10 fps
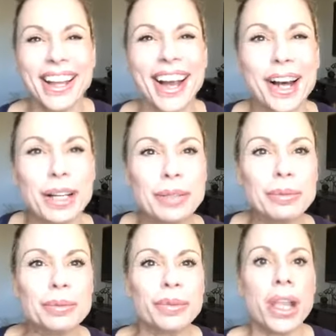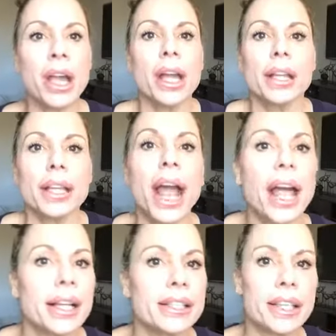um,
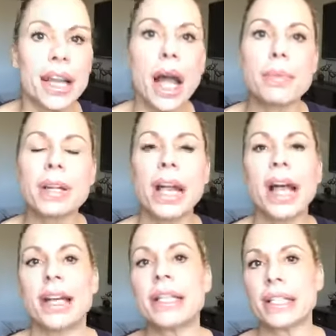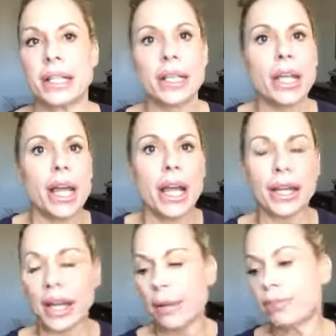yeah, see, I'm glad. Listen,
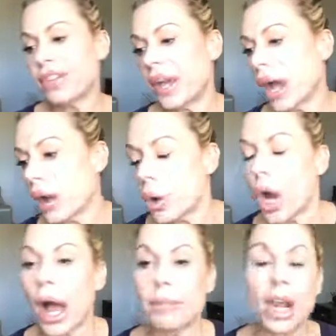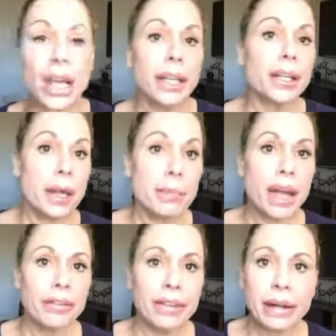again, I'm lucky that
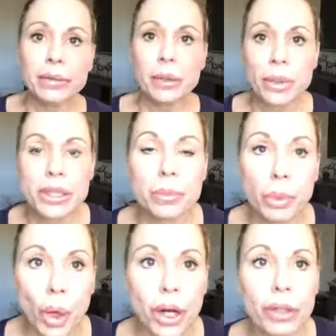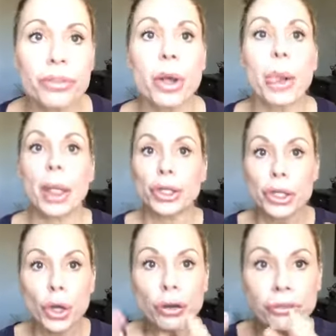my family was supportive.
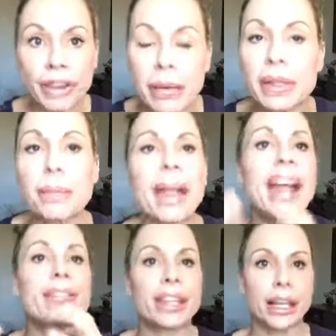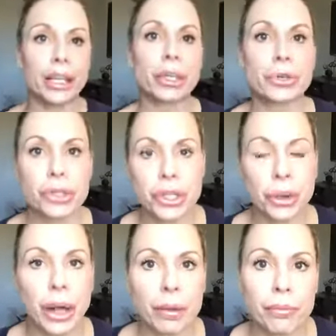Your family may have to get used
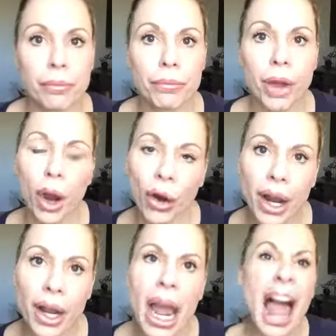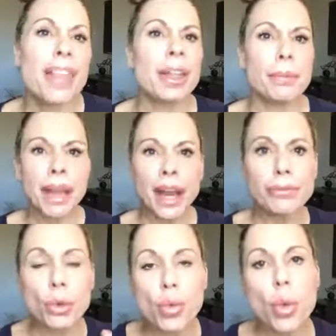to it, all right? They may
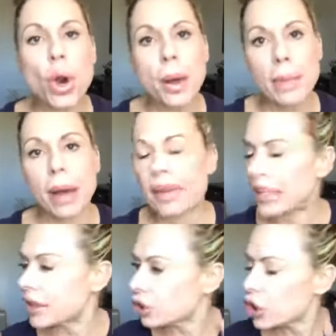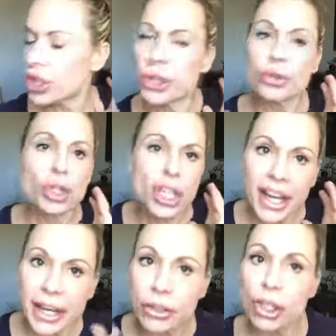have to warm up. It, you know,
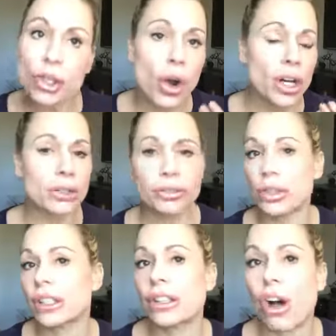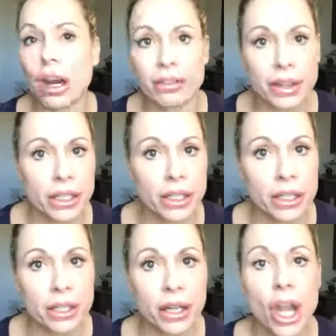change is hard for a lot of
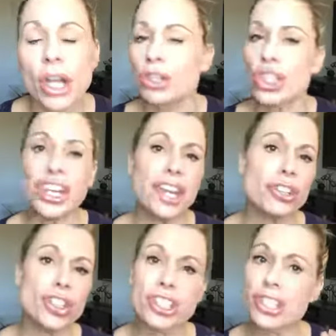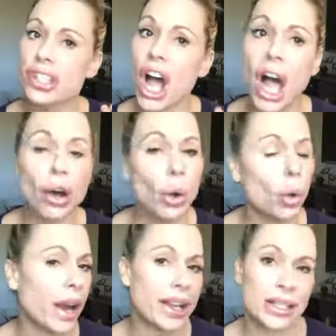us. Change is not
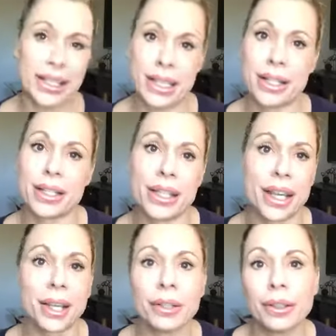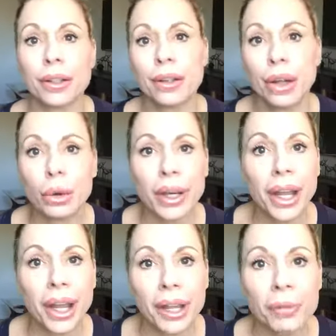always easy,
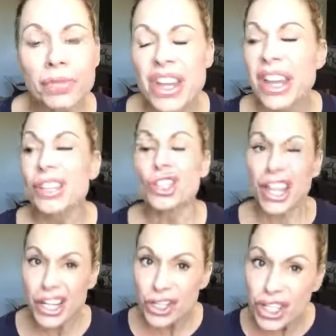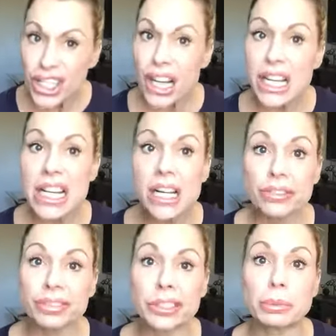okay? Change is
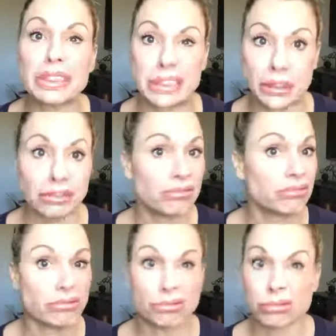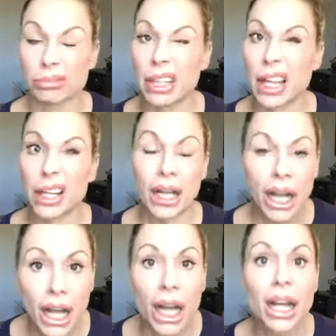uncomfortable. Mm, like
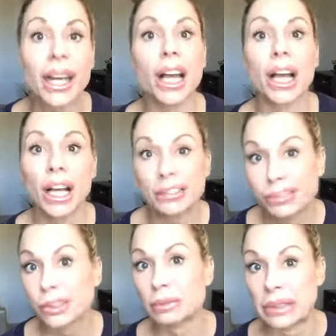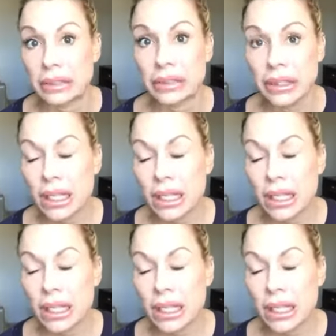uncomfortable.